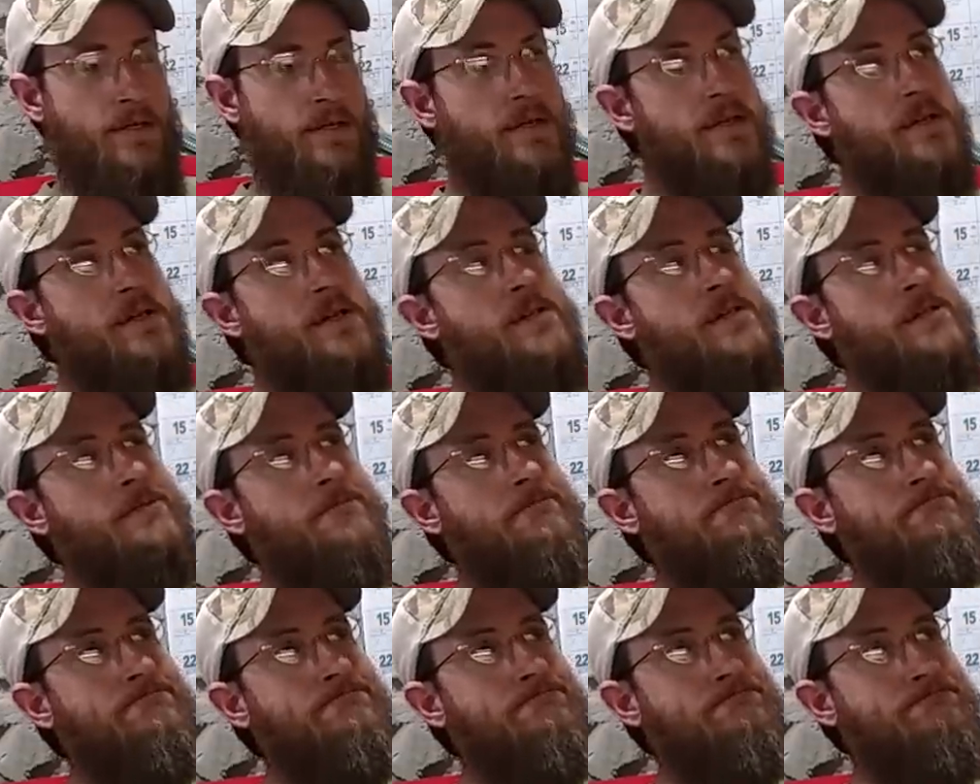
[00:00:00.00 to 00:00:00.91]
Um,
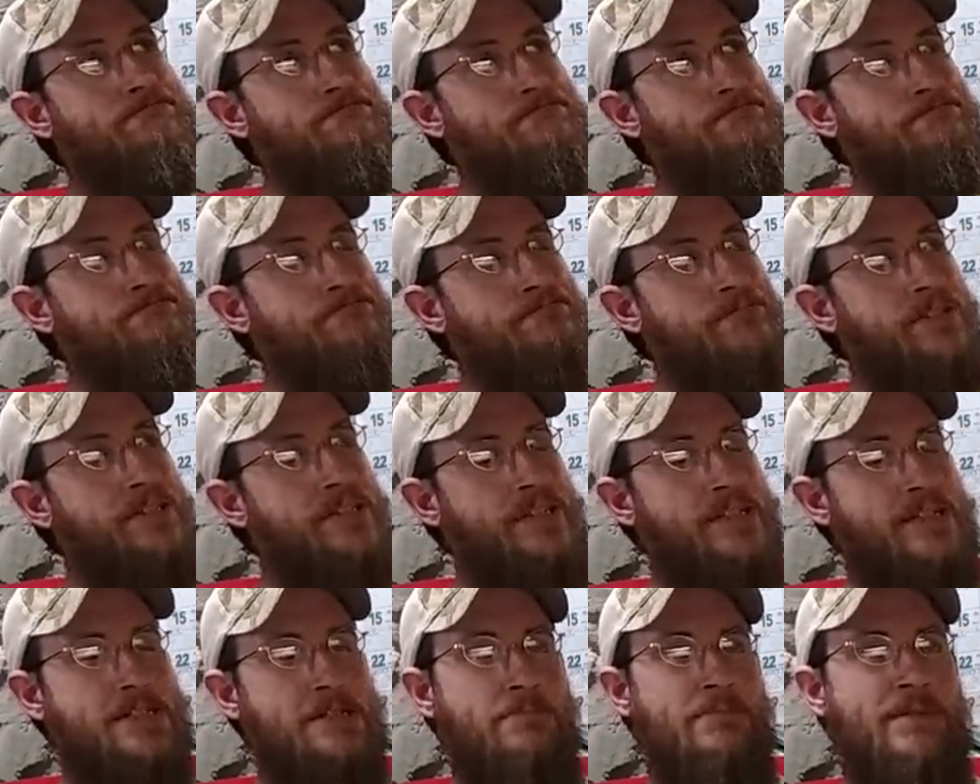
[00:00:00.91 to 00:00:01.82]
I think
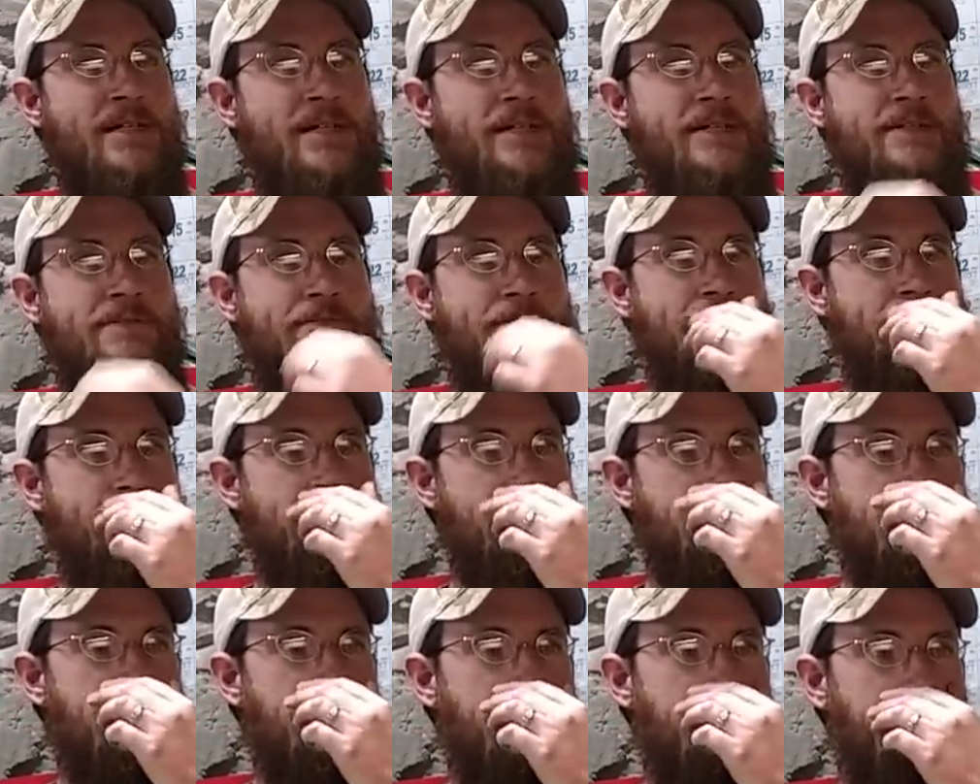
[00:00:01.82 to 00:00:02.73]
that's about it for
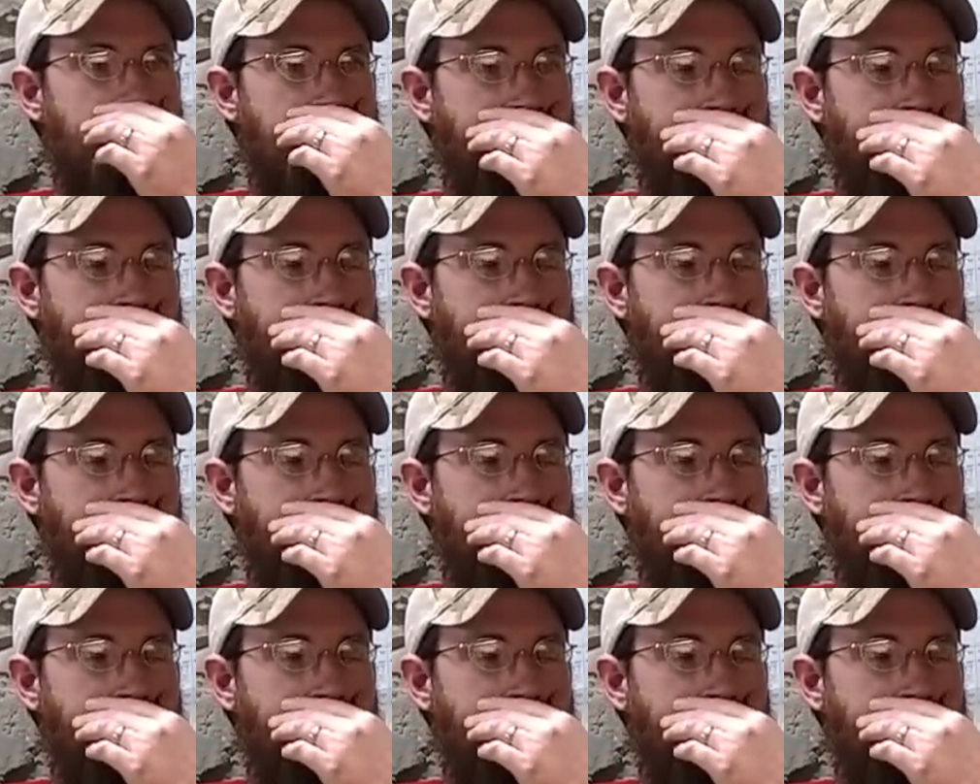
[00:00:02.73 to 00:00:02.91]
this one.